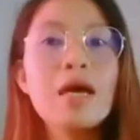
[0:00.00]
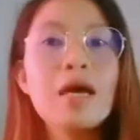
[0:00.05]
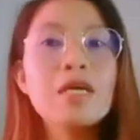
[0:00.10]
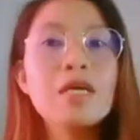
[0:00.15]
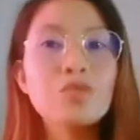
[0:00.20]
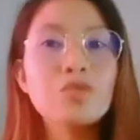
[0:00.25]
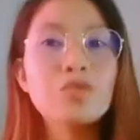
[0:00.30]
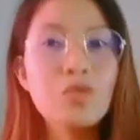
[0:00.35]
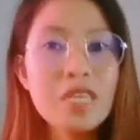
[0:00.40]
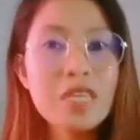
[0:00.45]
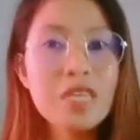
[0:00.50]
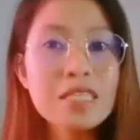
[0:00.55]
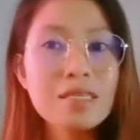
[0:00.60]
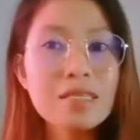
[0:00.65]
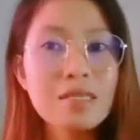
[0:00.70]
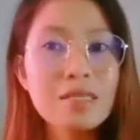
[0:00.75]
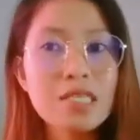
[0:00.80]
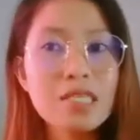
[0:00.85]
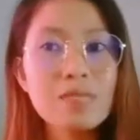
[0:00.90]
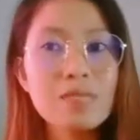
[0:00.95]
So these
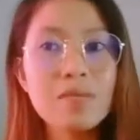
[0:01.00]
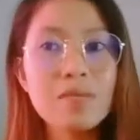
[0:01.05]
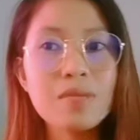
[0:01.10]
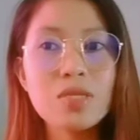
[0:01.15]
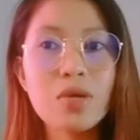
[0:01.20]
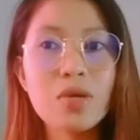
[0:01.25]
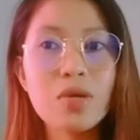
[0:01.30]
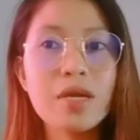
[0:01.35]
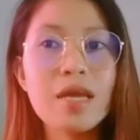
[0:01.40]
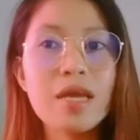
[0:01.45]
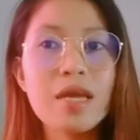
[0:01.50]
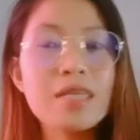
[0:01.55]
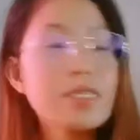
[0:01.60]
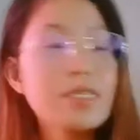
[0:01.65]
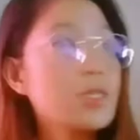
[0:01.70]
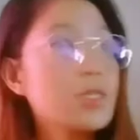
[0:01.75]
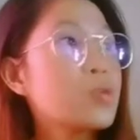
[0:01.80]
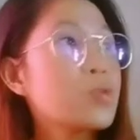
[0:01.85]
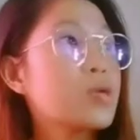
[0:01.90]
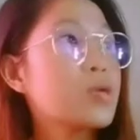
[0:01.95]
assessments are easy
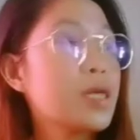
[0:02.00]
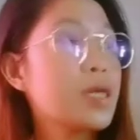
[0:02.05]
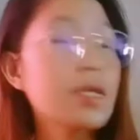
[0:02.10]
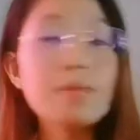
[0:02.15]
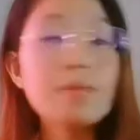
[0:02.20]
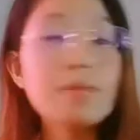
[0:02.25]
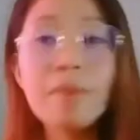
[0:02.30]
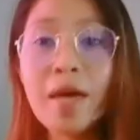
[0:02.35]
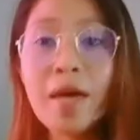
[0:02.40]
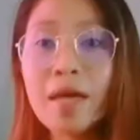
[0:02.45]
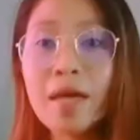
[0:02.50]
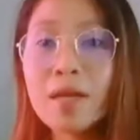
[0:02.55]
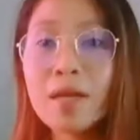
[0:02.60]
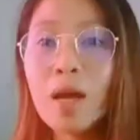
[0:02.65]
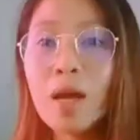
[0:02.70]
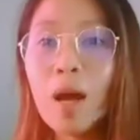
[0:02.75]
to grade but